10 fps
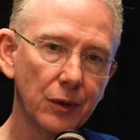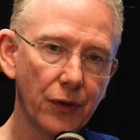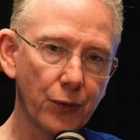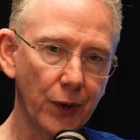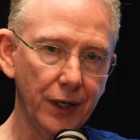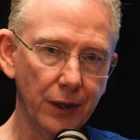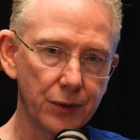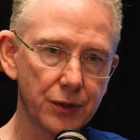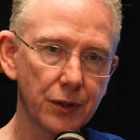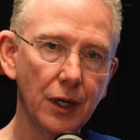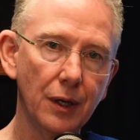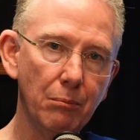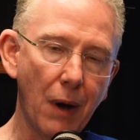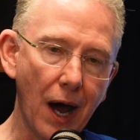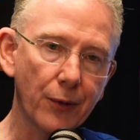3 years,
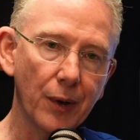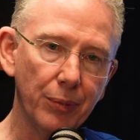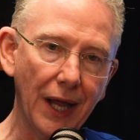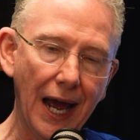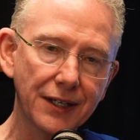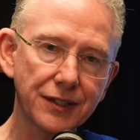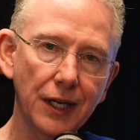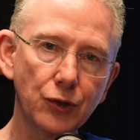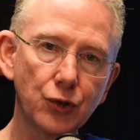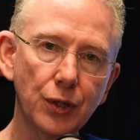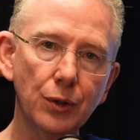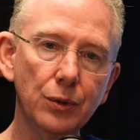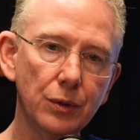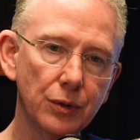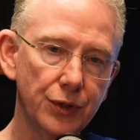moderate plaque, stage
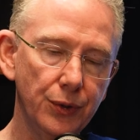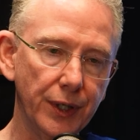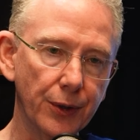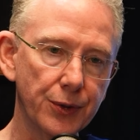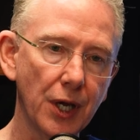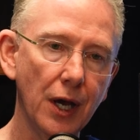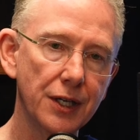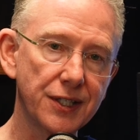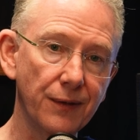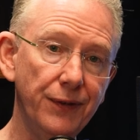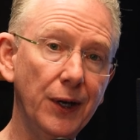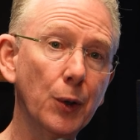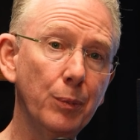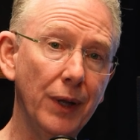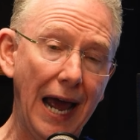2, 2 years,
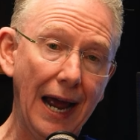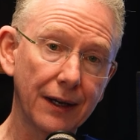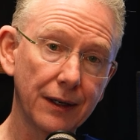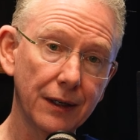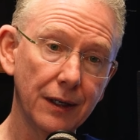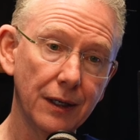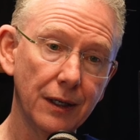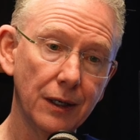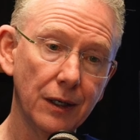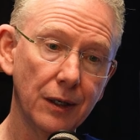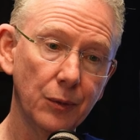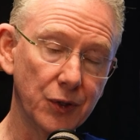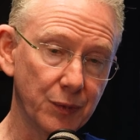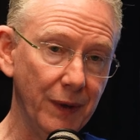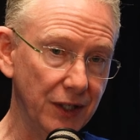severe plaque,
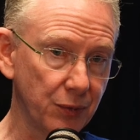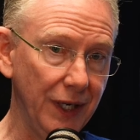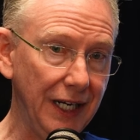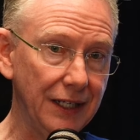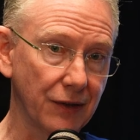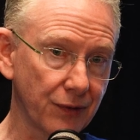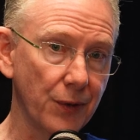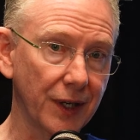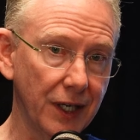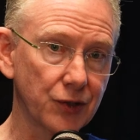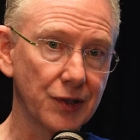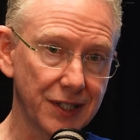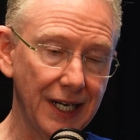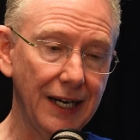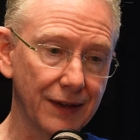which means we need to throw the kitchen
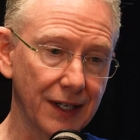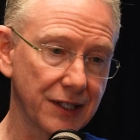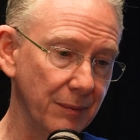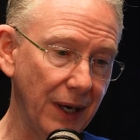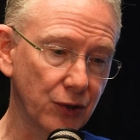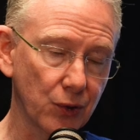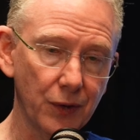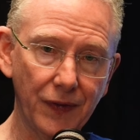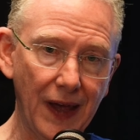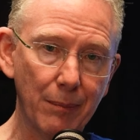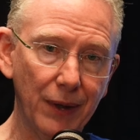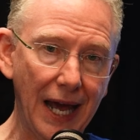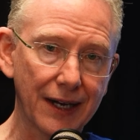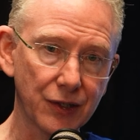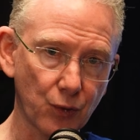sink at this and make sure that that
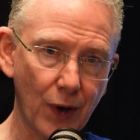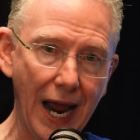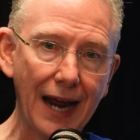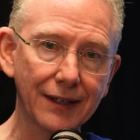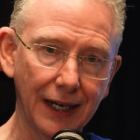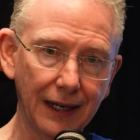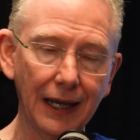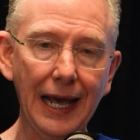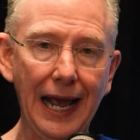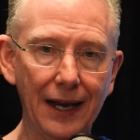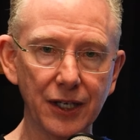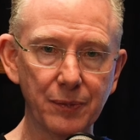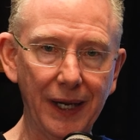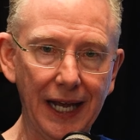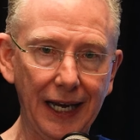plaque is reacting and is
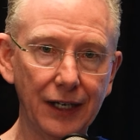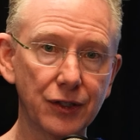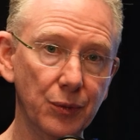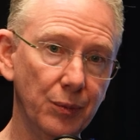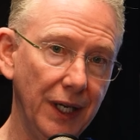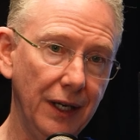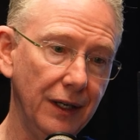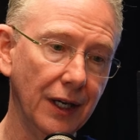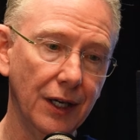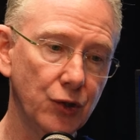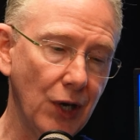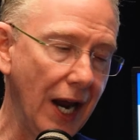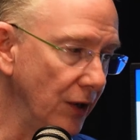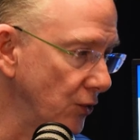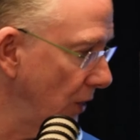beginning to be
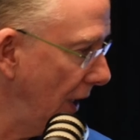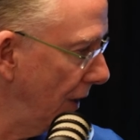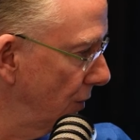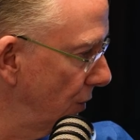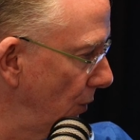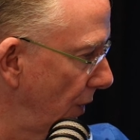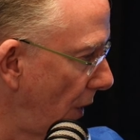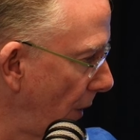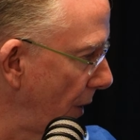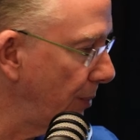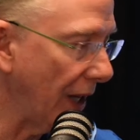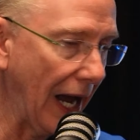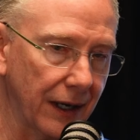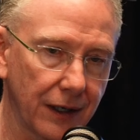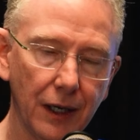changed into the hard
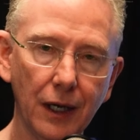plaque.